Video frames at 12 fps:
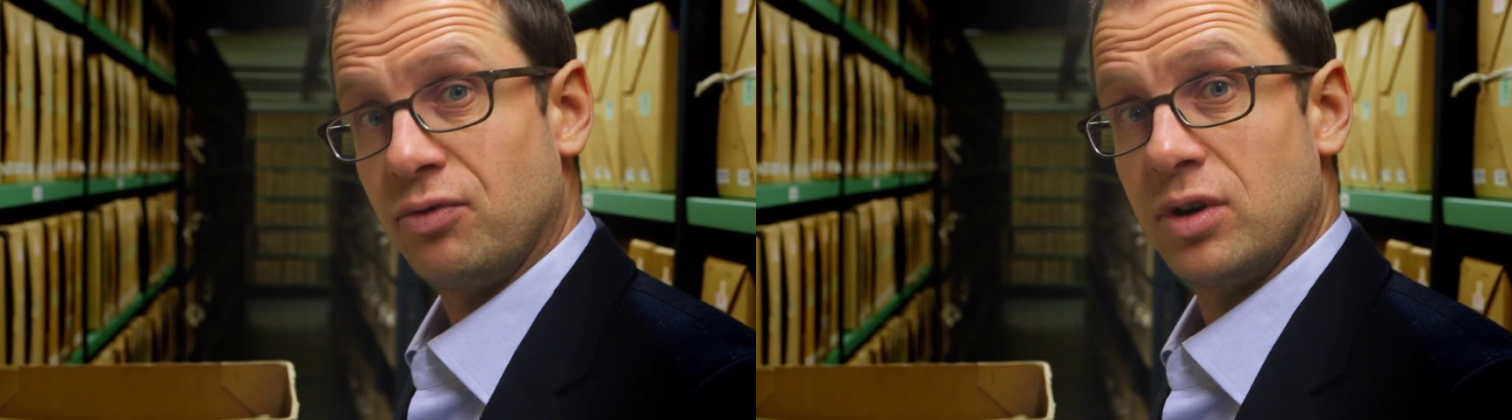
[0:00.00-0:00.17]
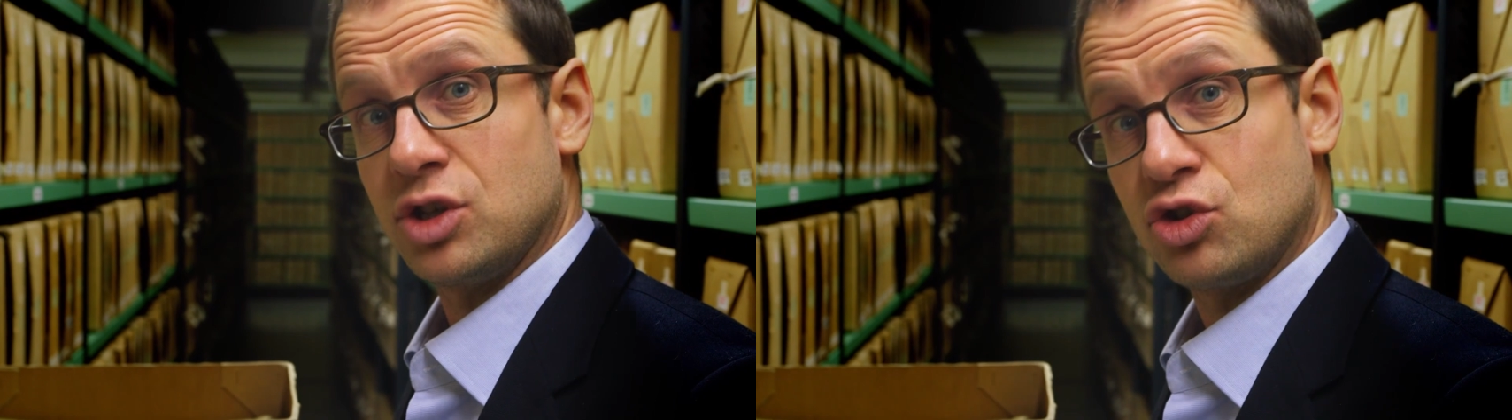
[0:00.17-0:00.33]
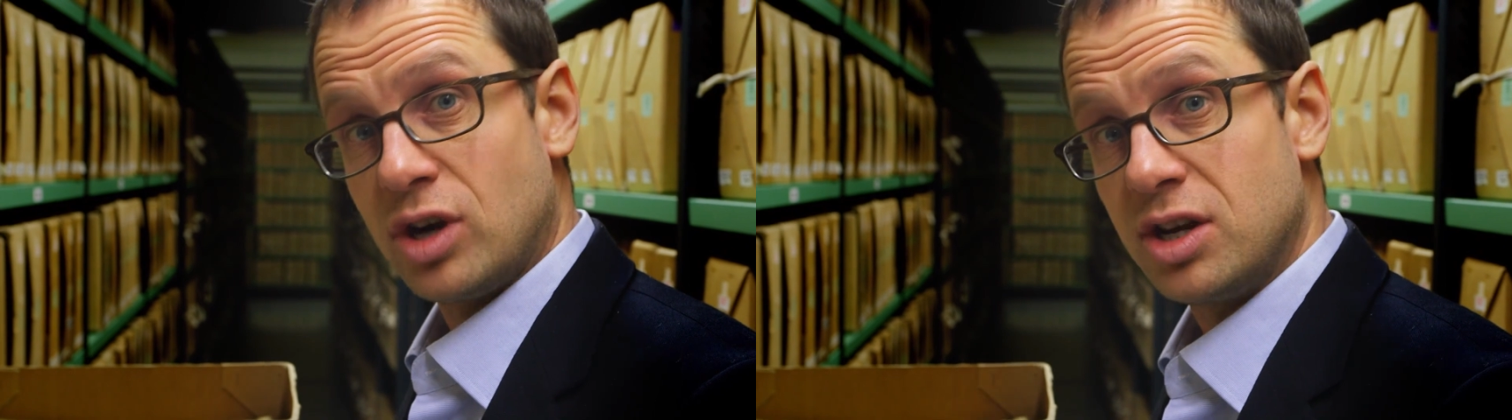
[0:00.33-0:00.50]

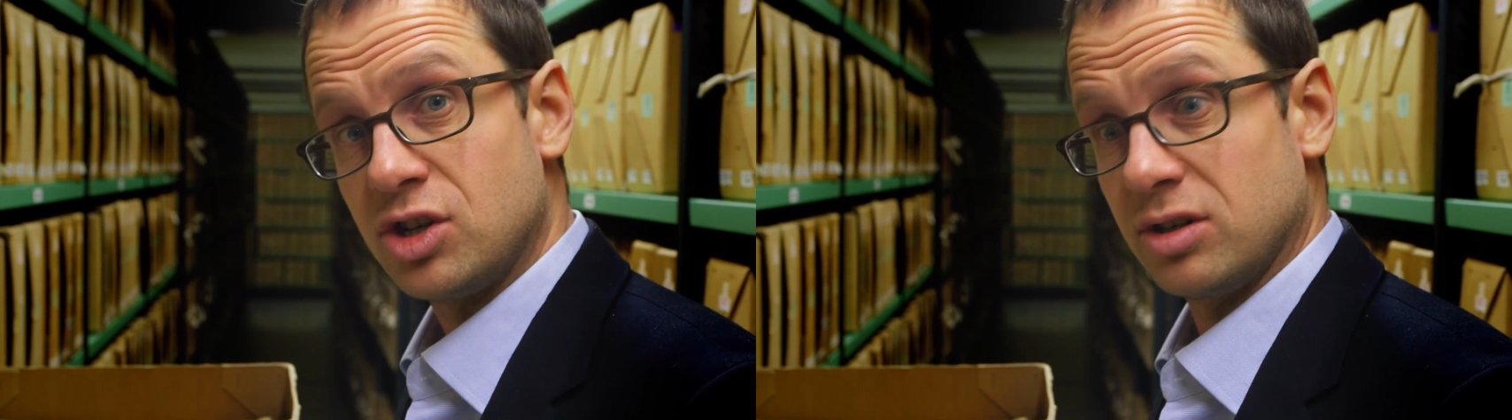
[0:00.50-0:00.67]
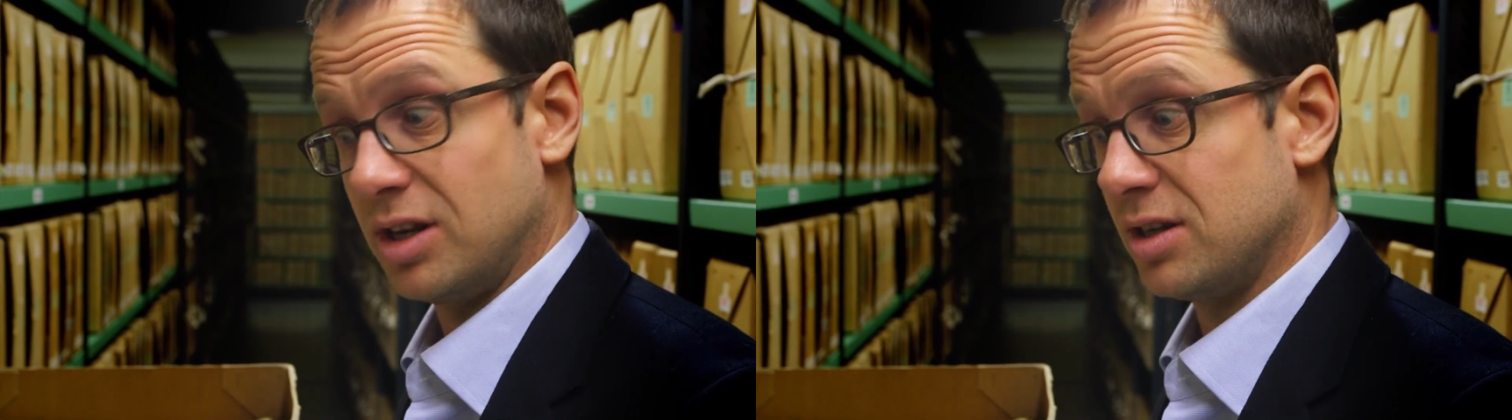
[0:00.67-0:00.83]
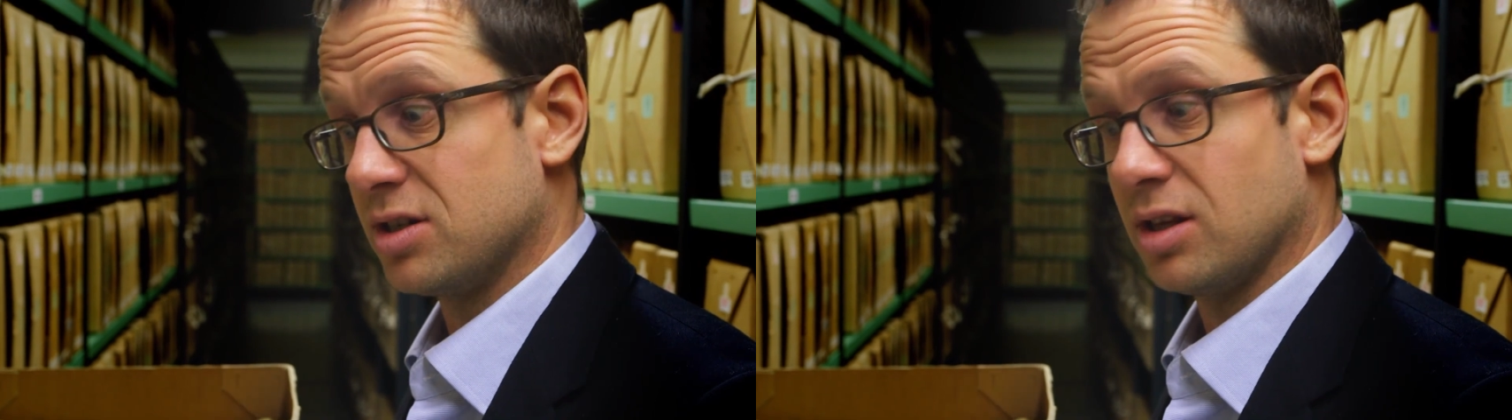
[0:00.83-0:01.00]

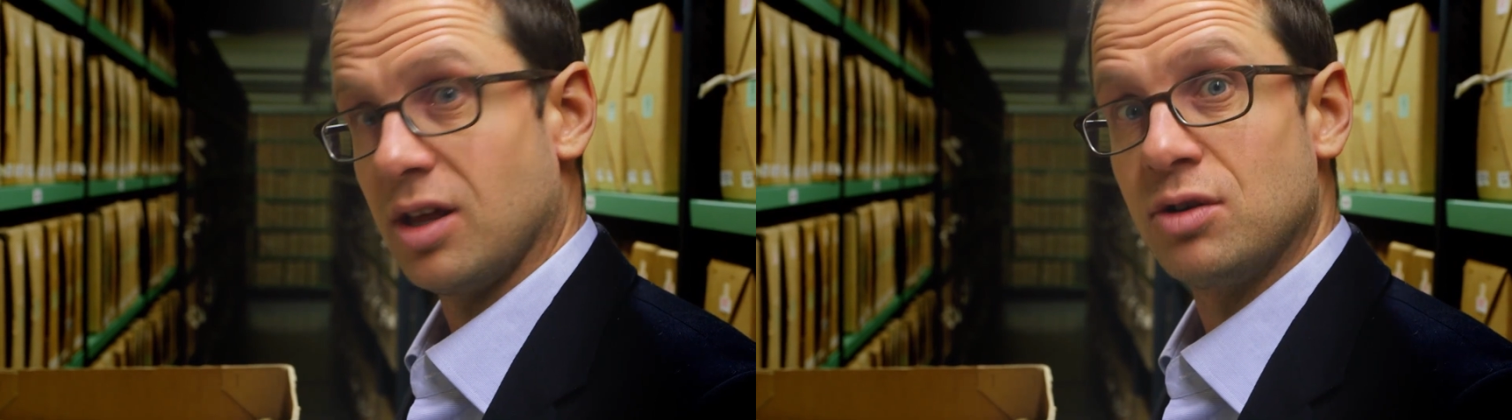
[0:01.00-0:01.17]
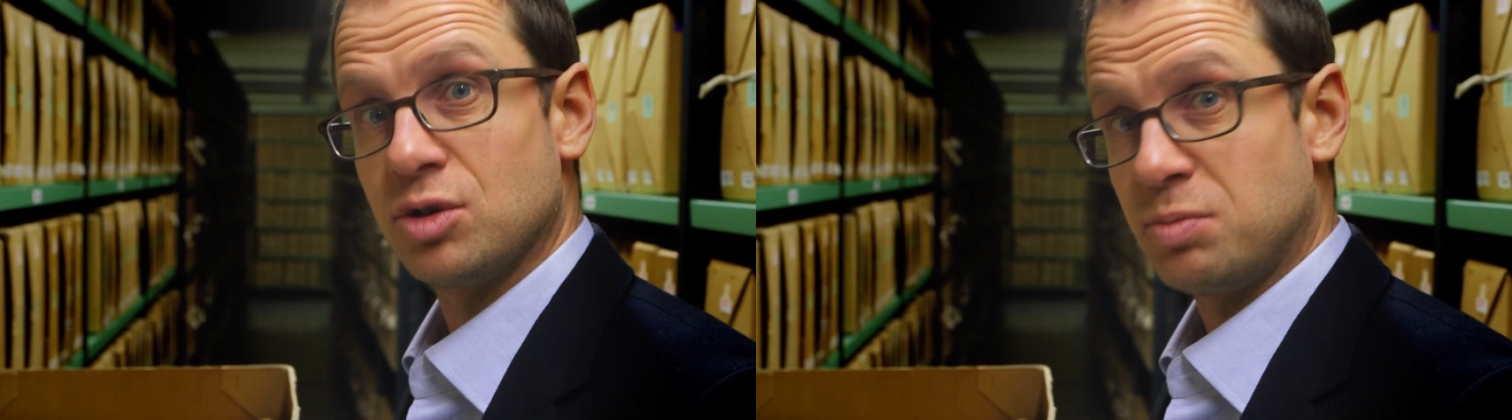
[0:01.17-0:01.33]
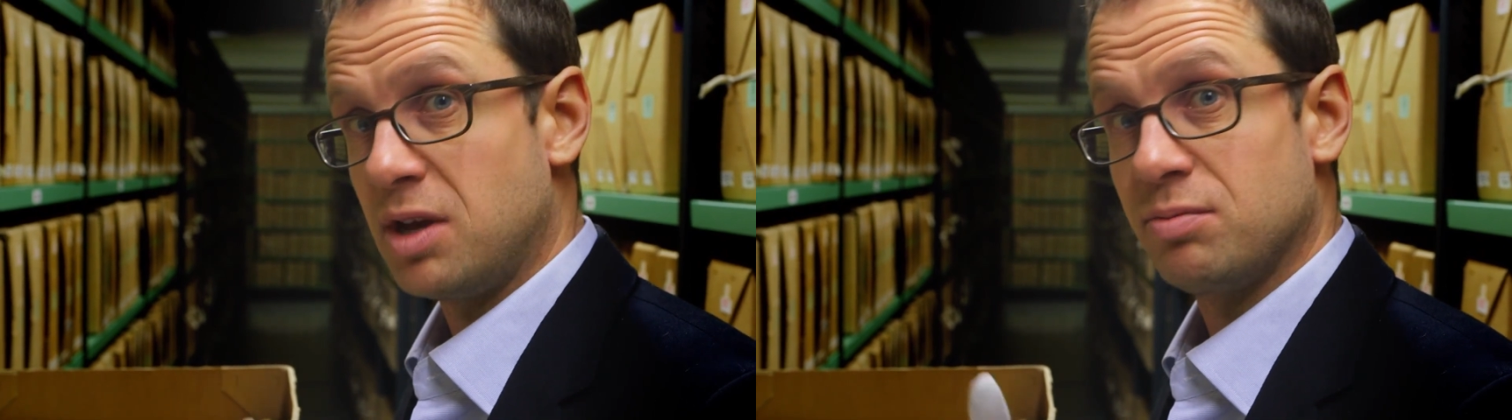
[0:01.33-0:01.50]
frustration into
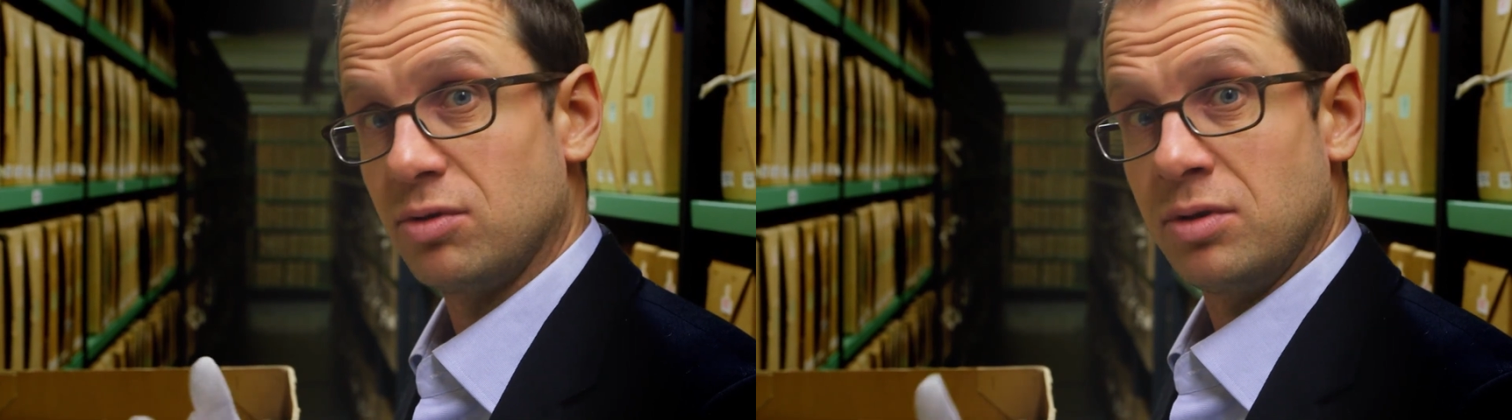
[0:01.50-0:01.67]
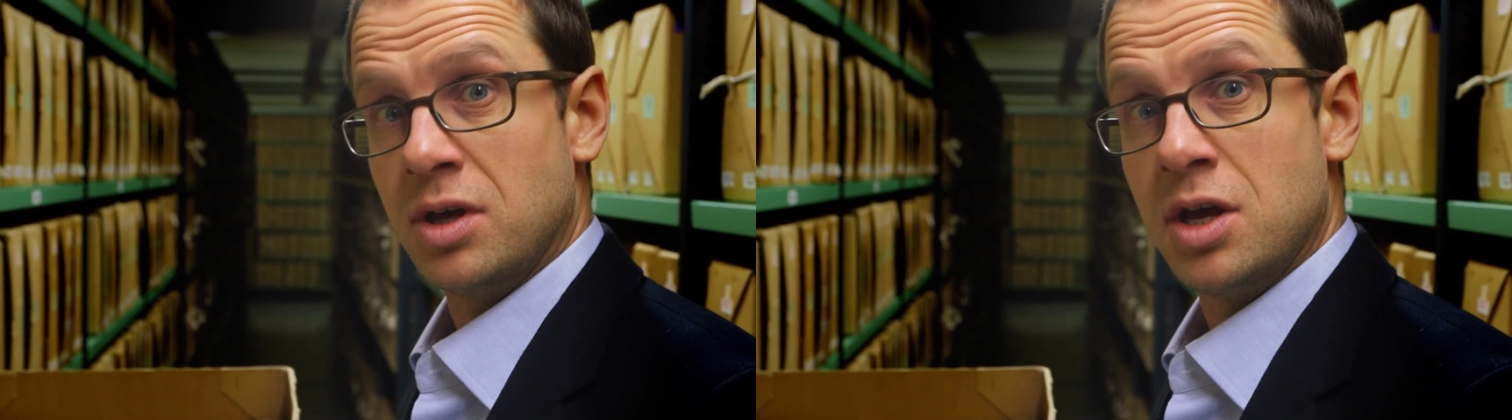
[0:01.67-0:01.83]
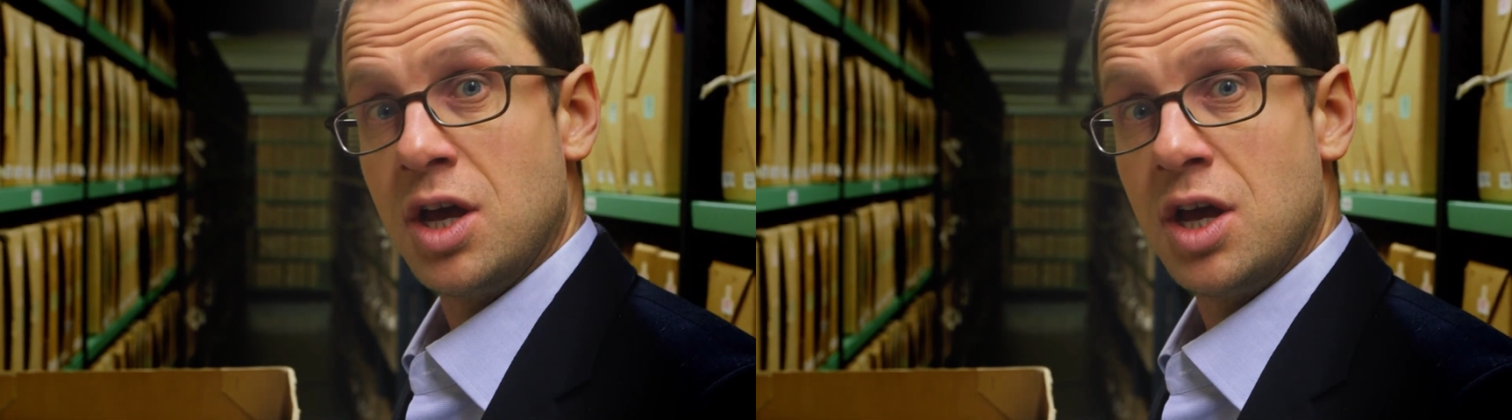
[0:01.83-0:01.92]
those people